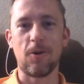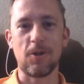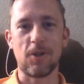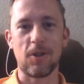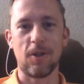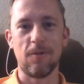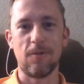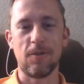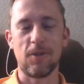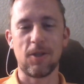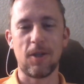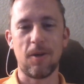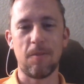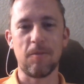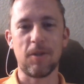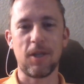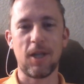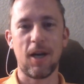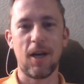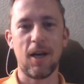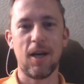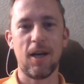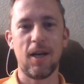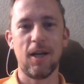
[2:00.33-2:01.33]
of some
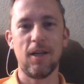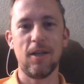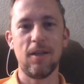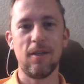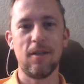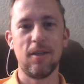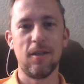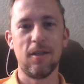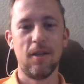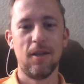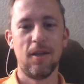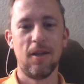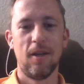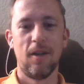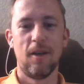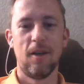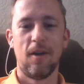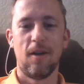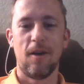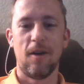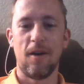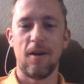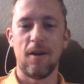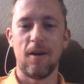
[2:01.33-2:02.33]
kind,
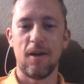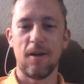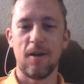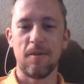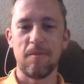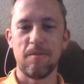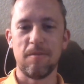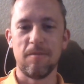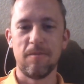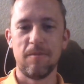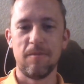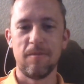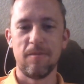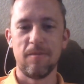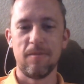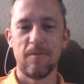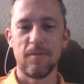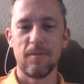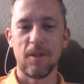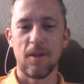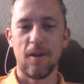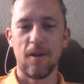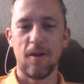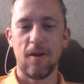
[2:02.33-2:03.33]

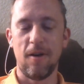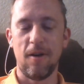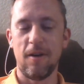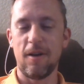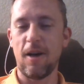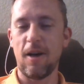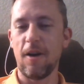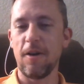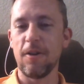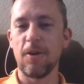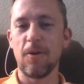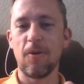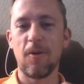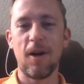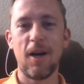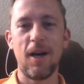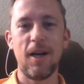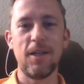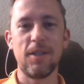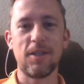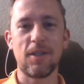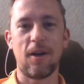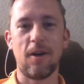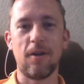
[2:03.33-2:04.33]
and
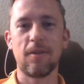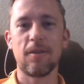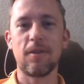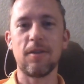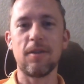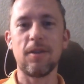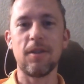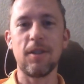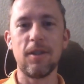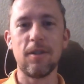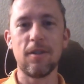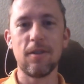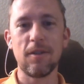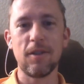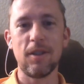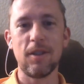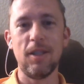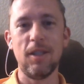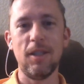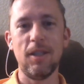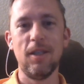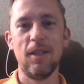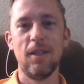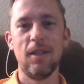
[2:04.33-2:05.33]
otherwise are
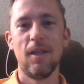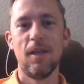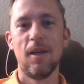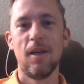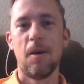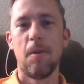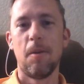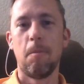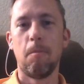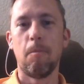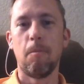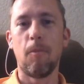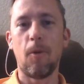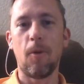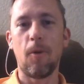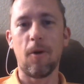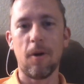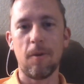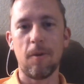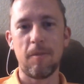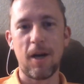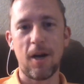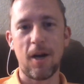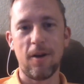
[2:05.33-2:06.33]
literally more
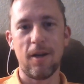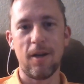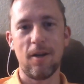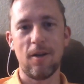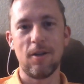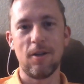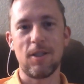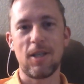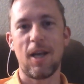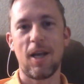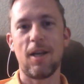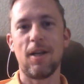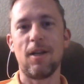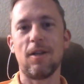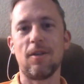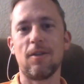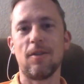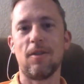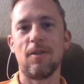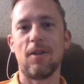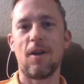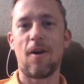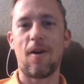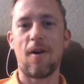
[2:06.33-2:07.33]
about entertaining than
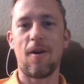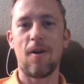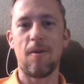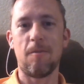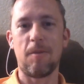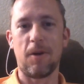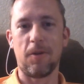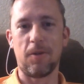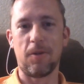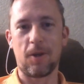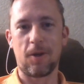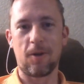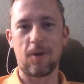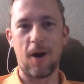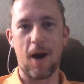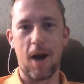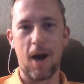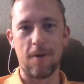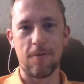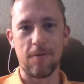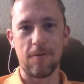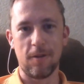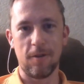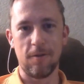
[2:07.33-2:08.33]
they are about the
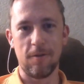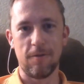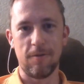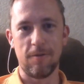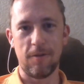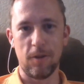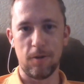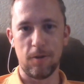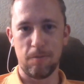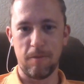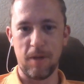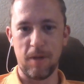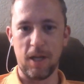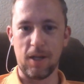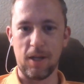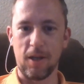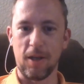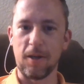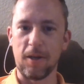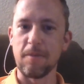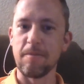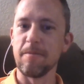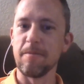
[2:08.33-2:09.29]
craft of filmmaking.